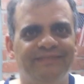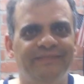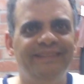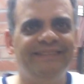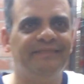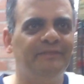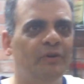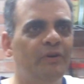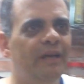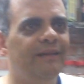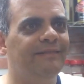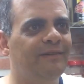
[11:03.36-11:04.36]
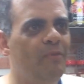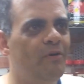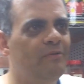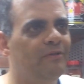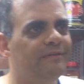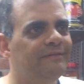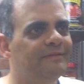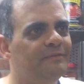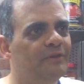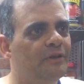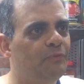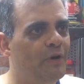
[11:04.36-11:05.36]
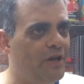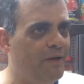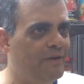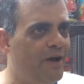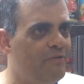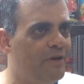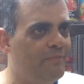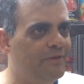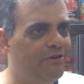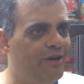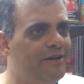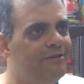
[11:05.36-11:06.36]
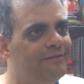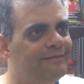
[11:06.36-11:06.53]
Oh, okay, come on. You want to come now or come a little later?